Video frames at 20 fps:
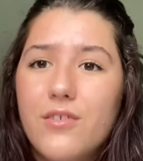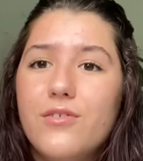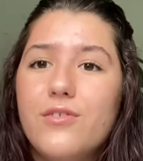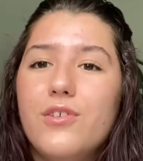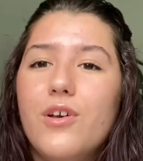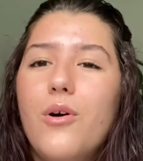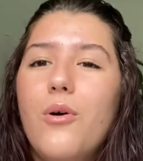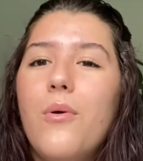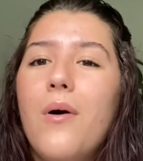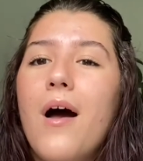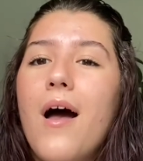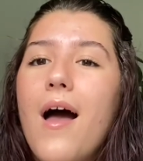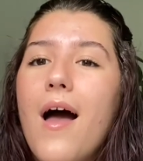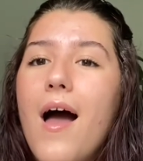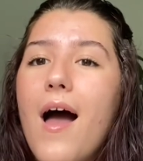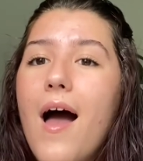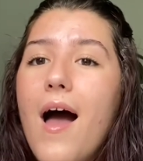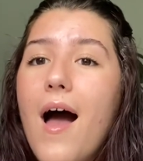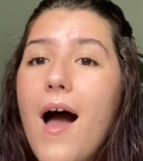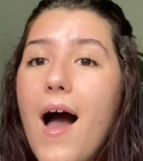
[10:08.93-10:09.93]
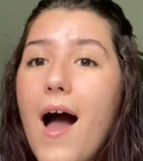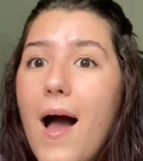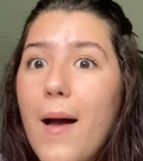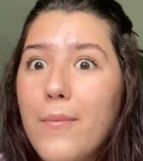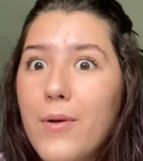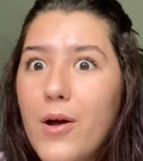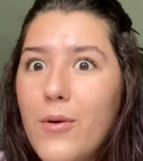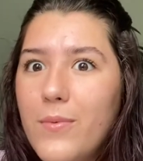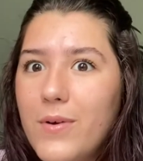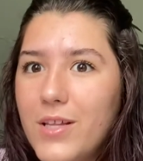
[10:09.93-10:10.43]
So I'm
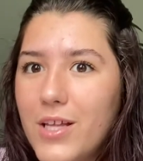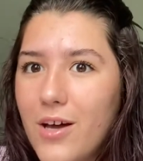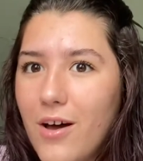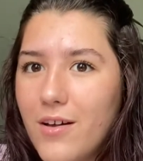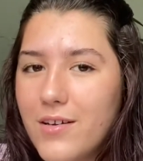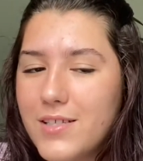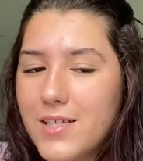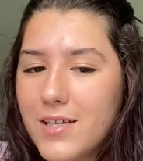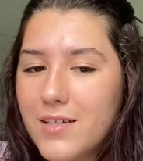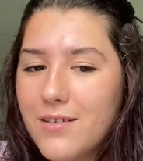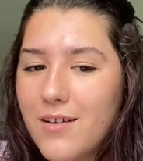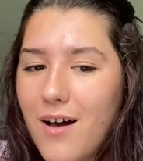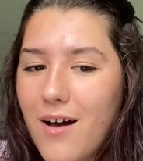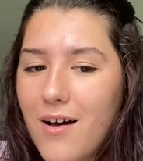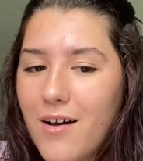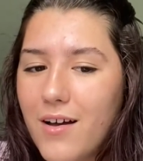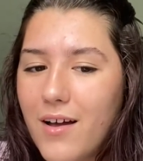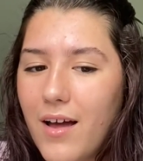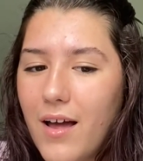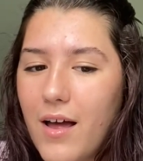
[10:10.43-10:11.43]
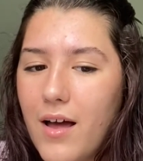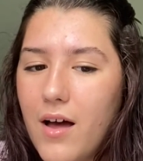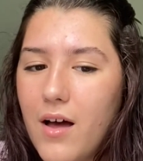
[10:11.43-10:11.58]
not really on TikTok,